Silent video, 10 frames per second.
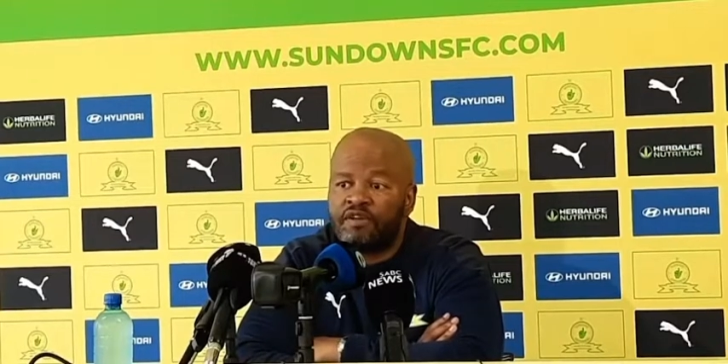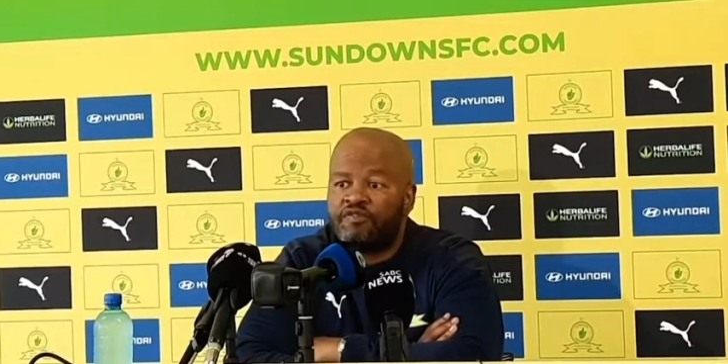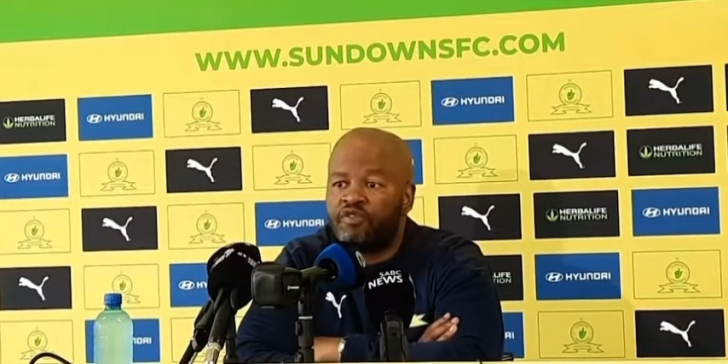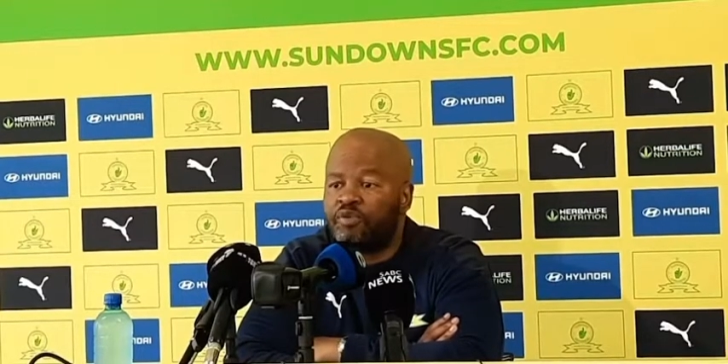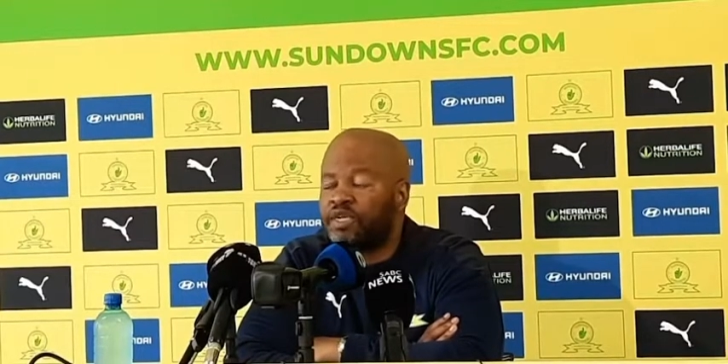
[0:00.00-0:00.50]

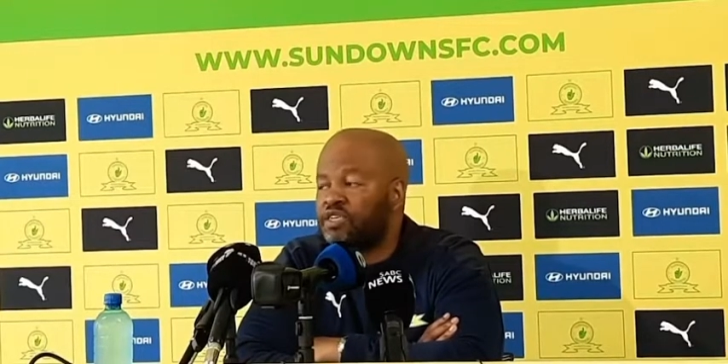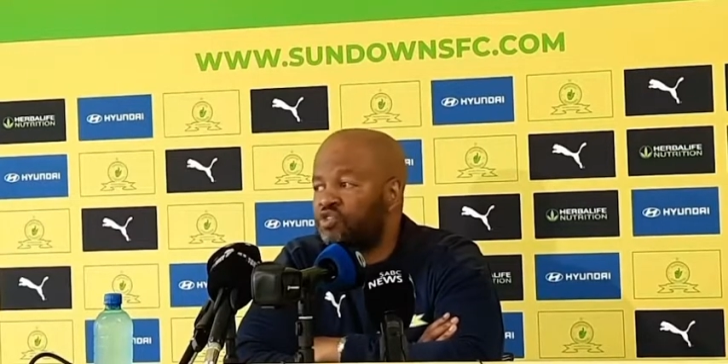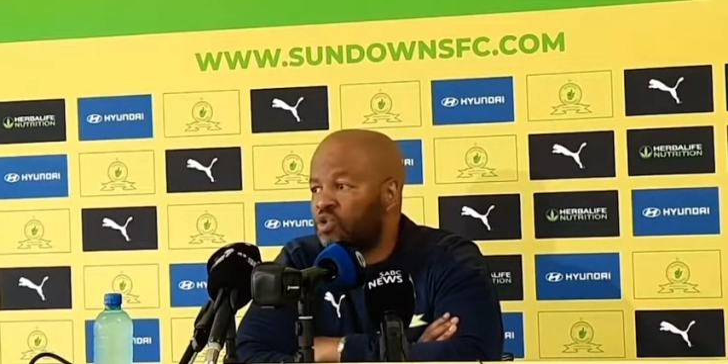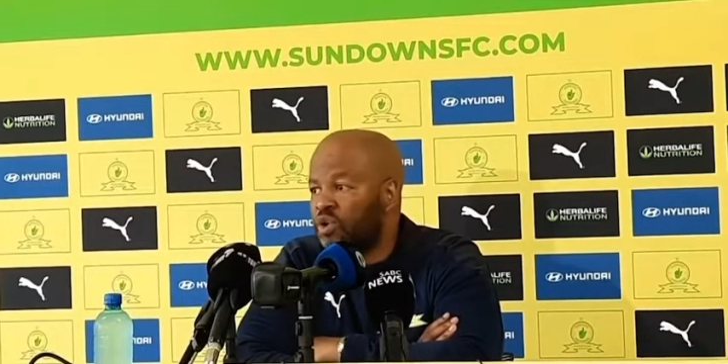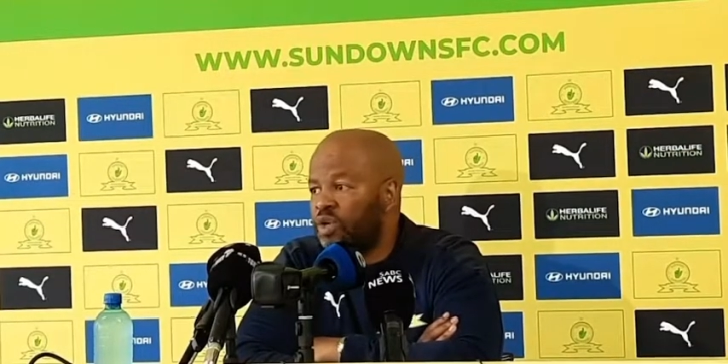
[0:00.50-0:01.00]
Very few
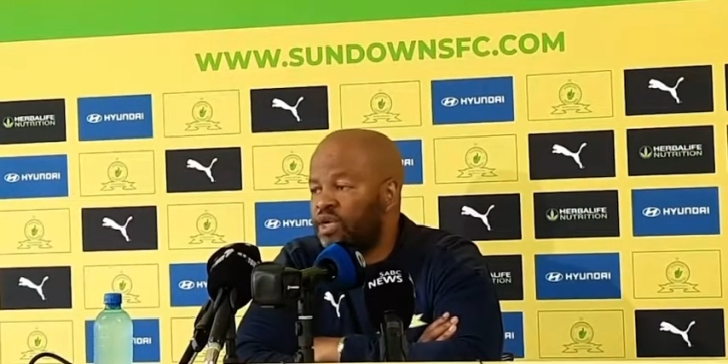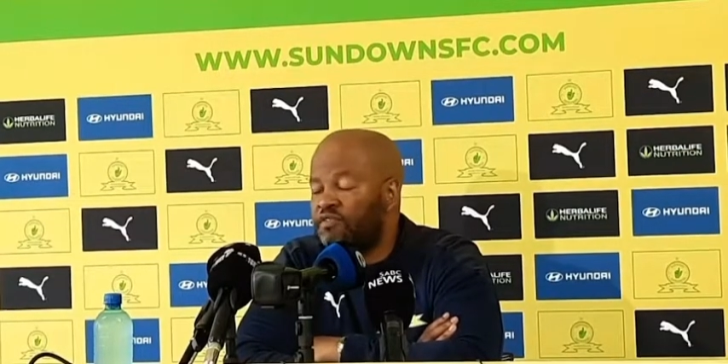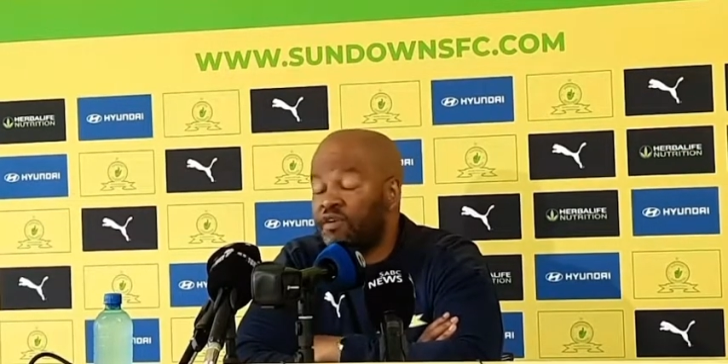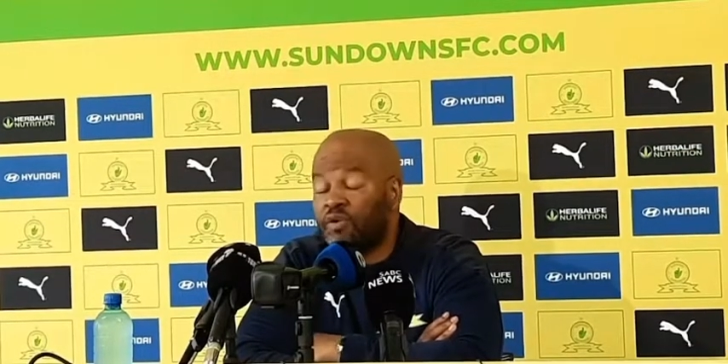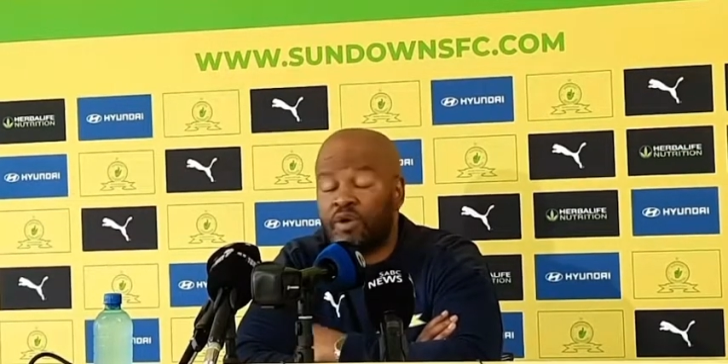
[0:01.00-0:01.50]
matches where we
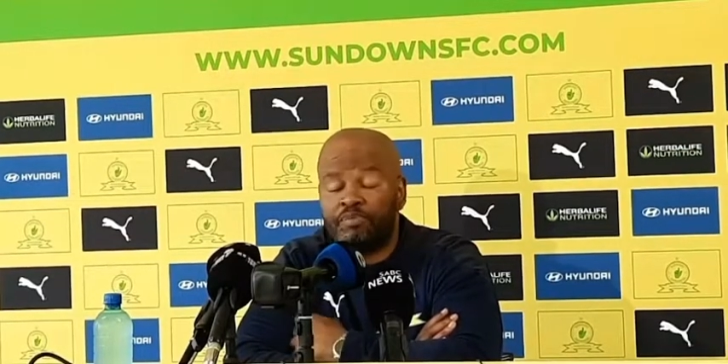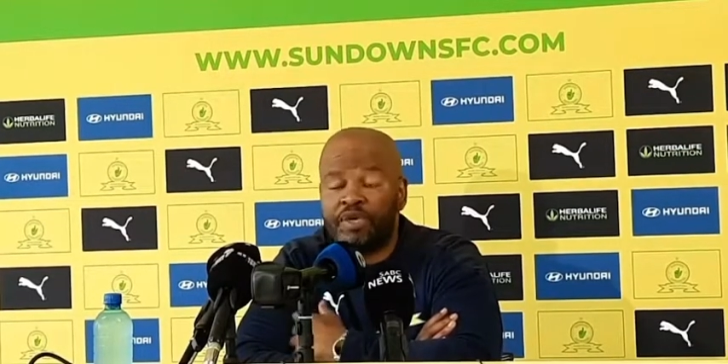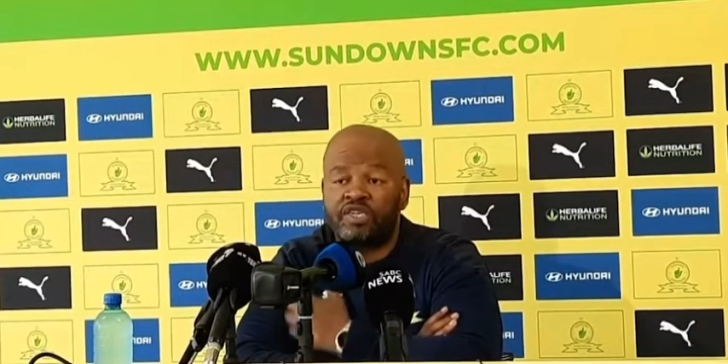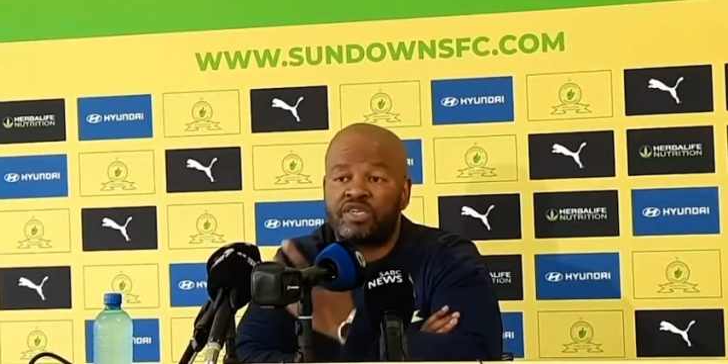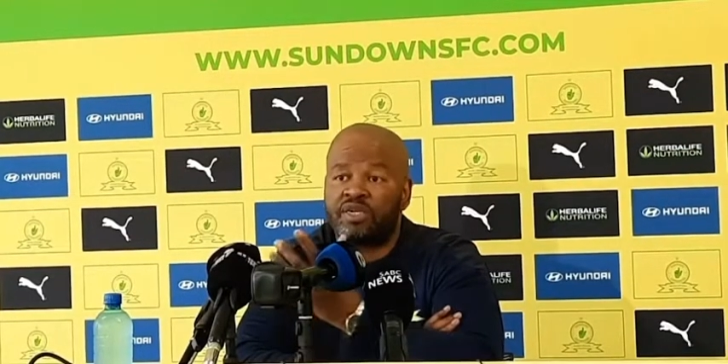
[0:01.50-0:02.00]
give away
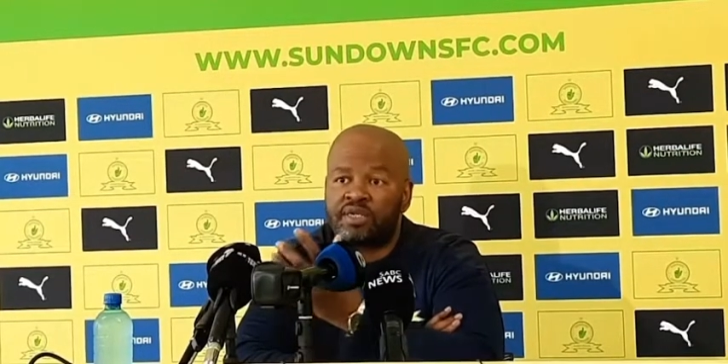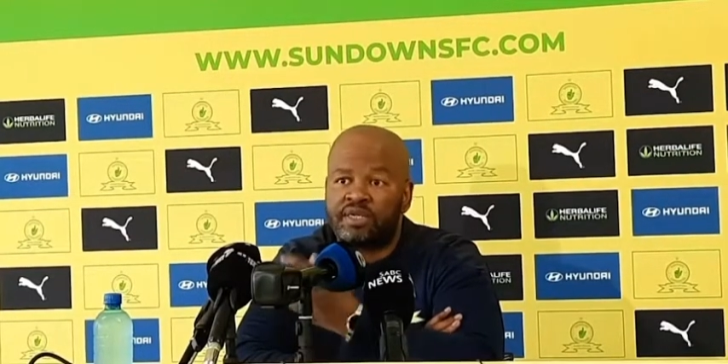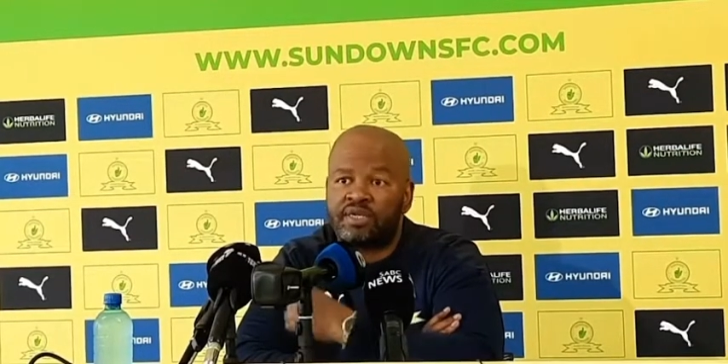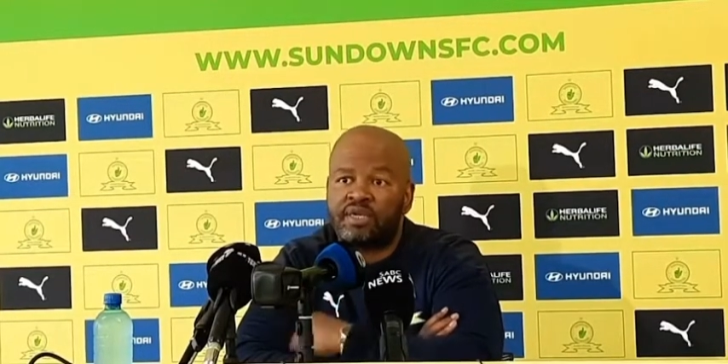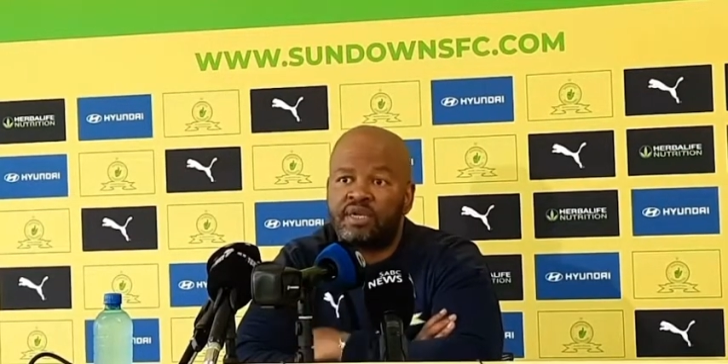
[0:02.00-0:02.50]
big
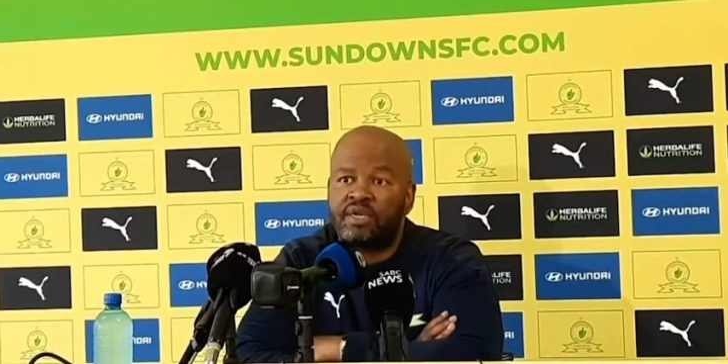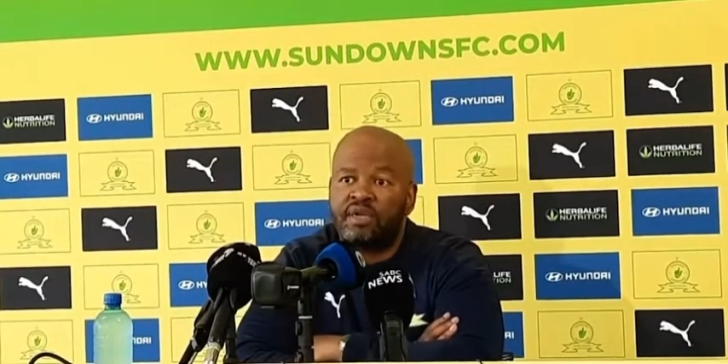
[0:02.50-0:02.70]
chances,